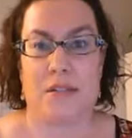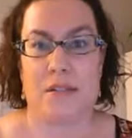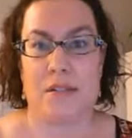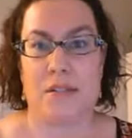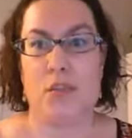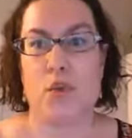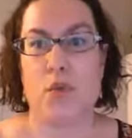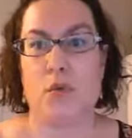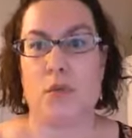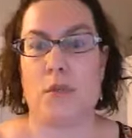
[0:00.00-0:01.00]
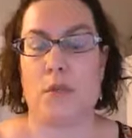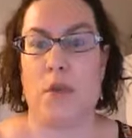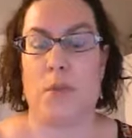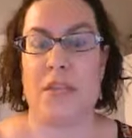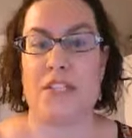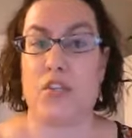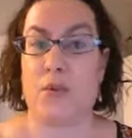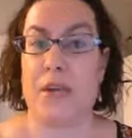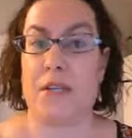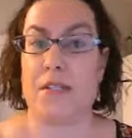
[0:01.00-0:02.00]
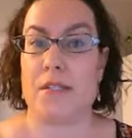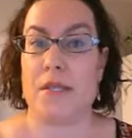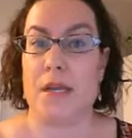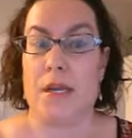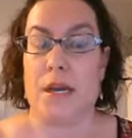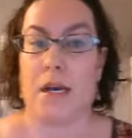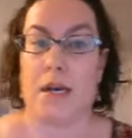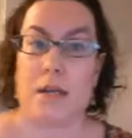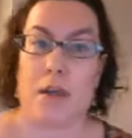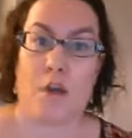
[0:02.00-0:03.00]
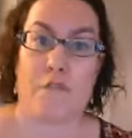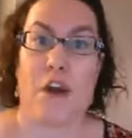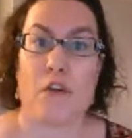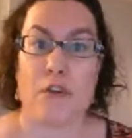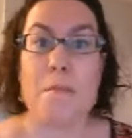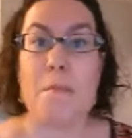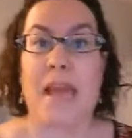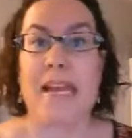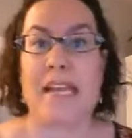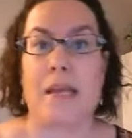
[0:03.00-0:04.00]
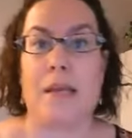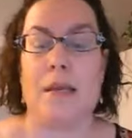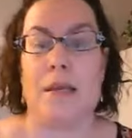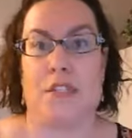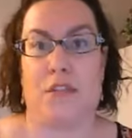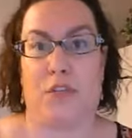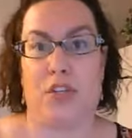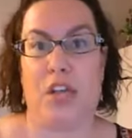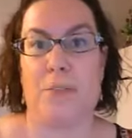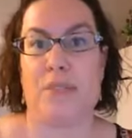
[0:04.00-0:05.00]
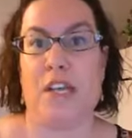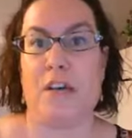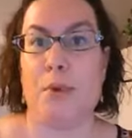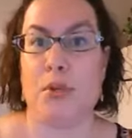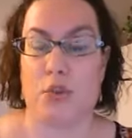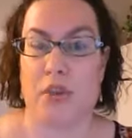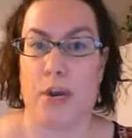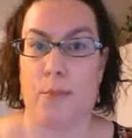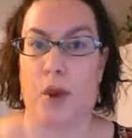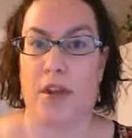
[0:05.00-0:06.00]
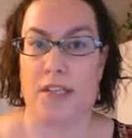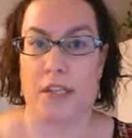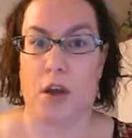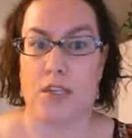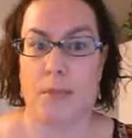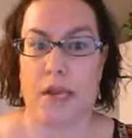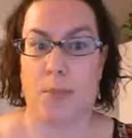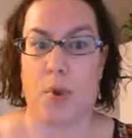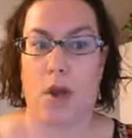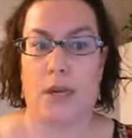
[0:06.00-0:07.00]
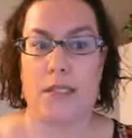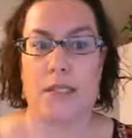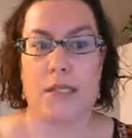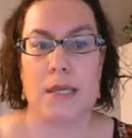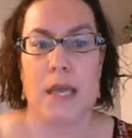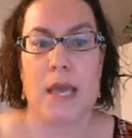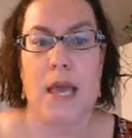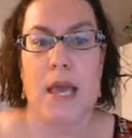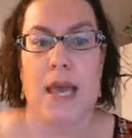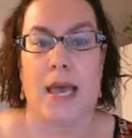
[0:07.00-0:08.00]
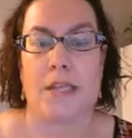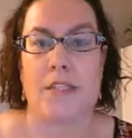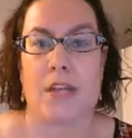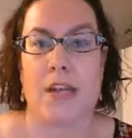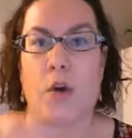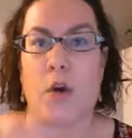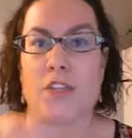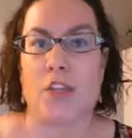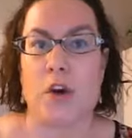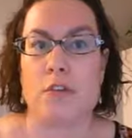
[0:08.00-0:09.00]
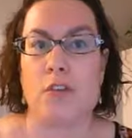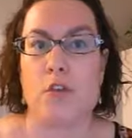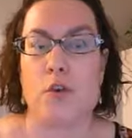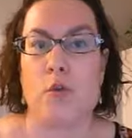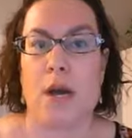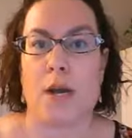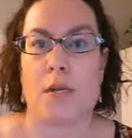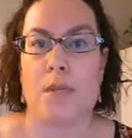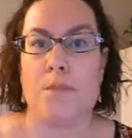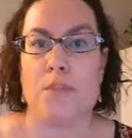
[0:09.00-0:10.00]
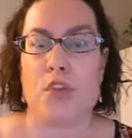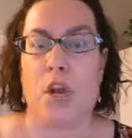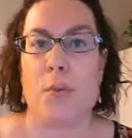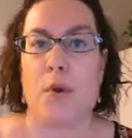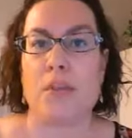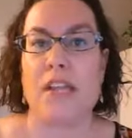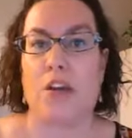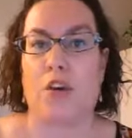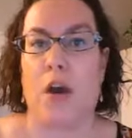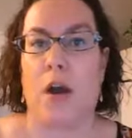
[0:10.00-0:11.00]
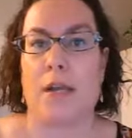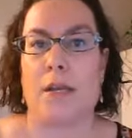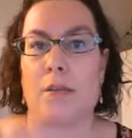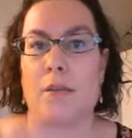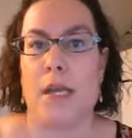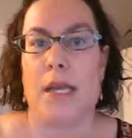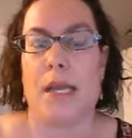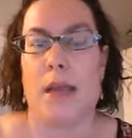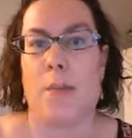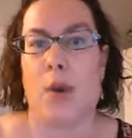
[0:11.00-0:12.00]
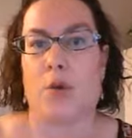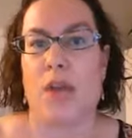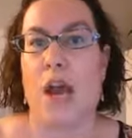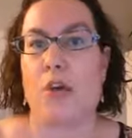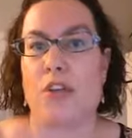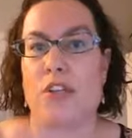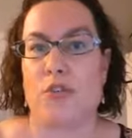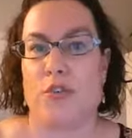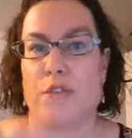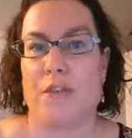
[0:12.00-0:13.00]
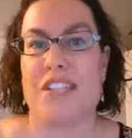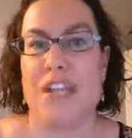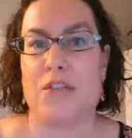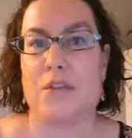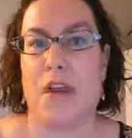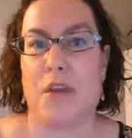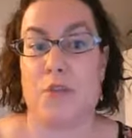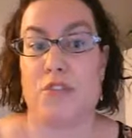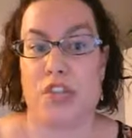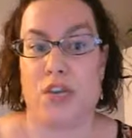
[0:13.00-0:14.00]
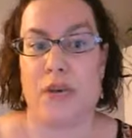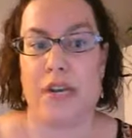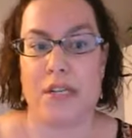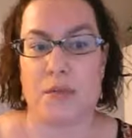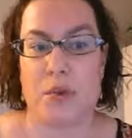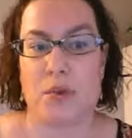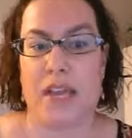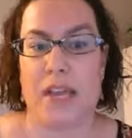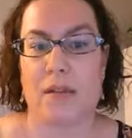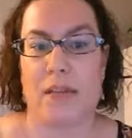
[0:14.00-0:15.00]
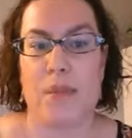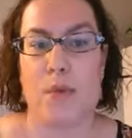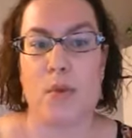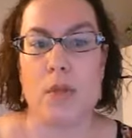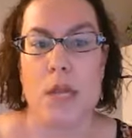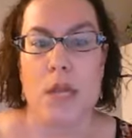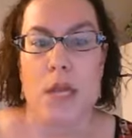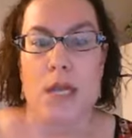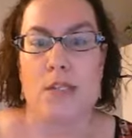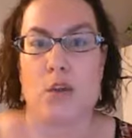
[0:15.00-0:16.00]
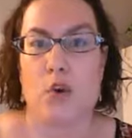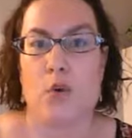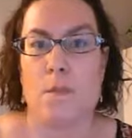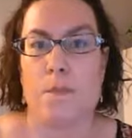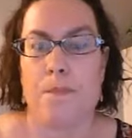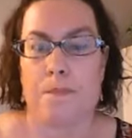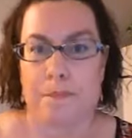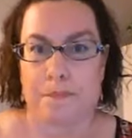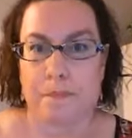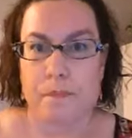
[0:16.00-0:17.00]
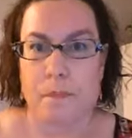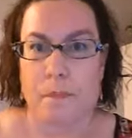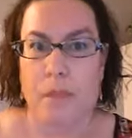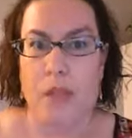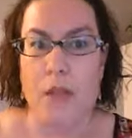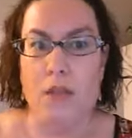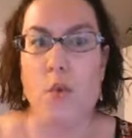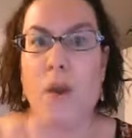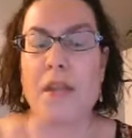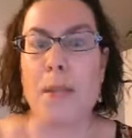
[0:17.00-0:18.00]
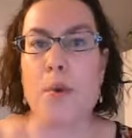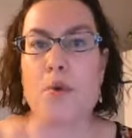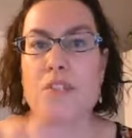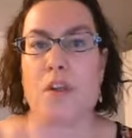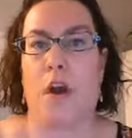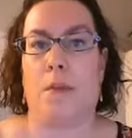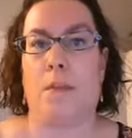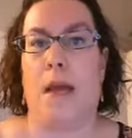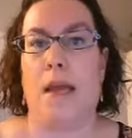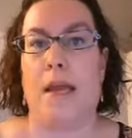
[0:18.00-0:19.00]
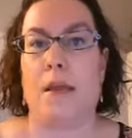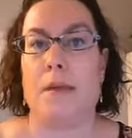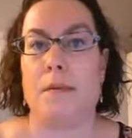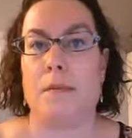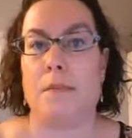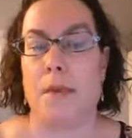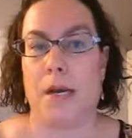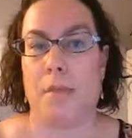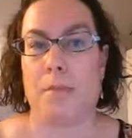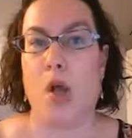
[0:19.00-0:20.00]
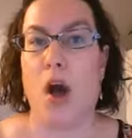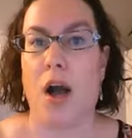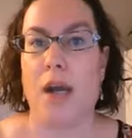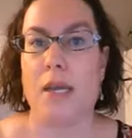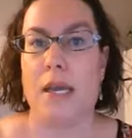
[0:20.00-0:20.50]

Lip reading: silicone, based ingredients are found in many different types of personal care products and cosmetic products. And I'm going to also talk about later on about how you can sort of identify those ingredients when you're looking at a label. So the one that I'm posting on my blog,